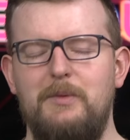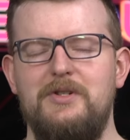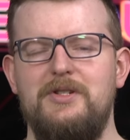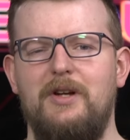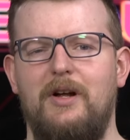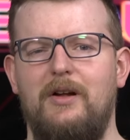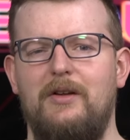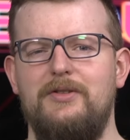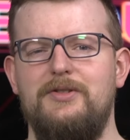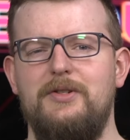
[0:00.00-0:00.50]
was
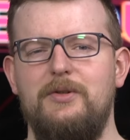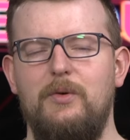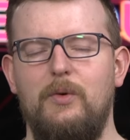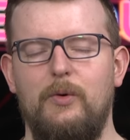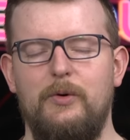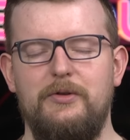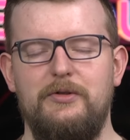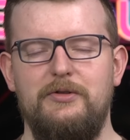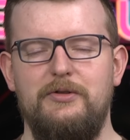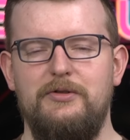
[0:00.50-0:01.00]
also
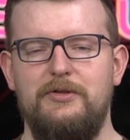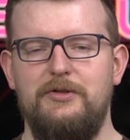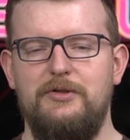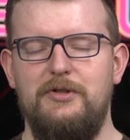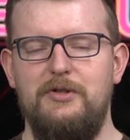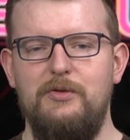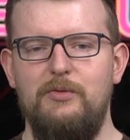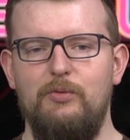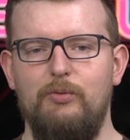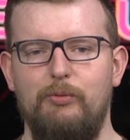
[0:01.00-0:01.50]
ordered
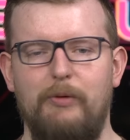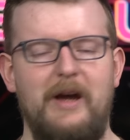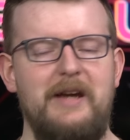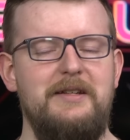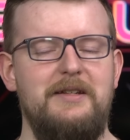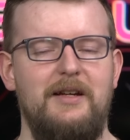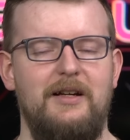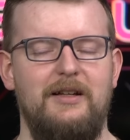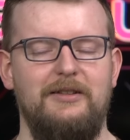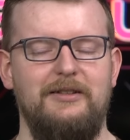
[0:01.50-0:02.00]
to
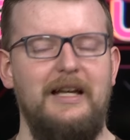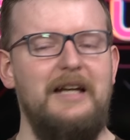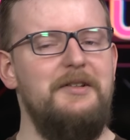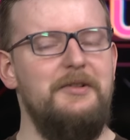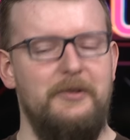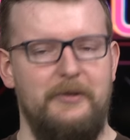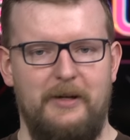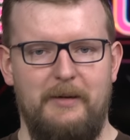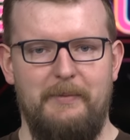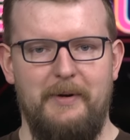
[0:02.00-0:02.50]
write a
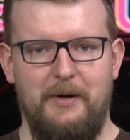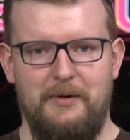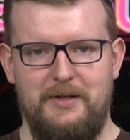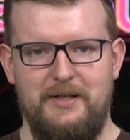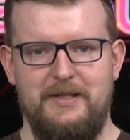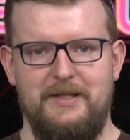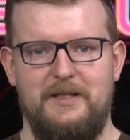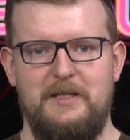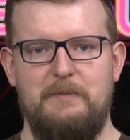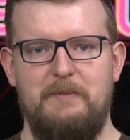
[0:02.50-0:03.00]
letter about
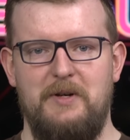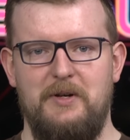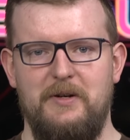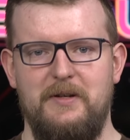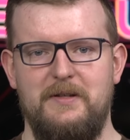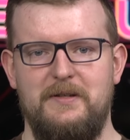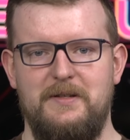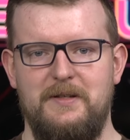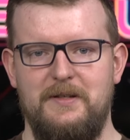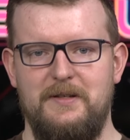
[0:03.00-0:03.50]
his
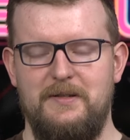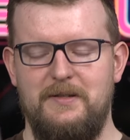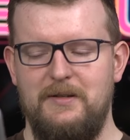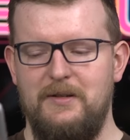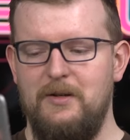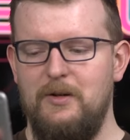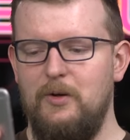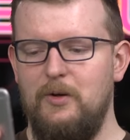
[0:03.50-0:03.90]
experiences,